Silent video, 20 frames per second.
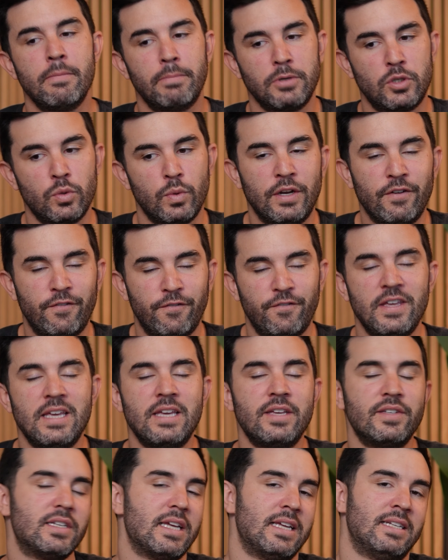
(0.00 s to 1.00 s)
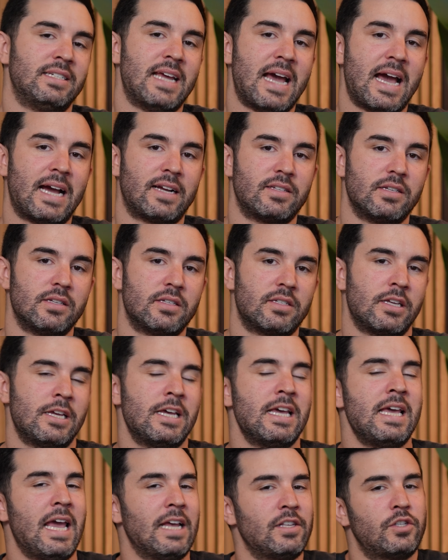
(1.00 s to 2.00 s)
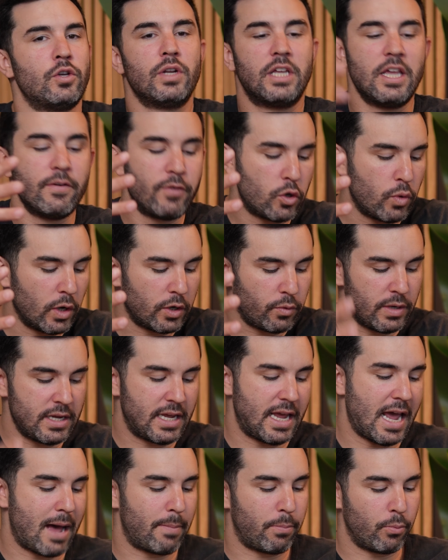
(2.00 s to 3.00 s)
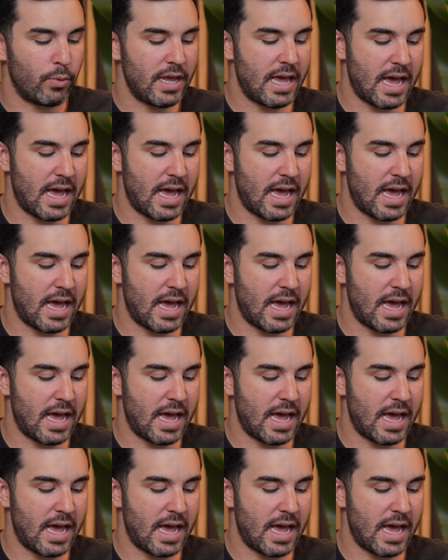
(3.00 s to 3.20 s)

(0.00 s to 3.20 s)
between fees and taxes. And so to give a quick recap, we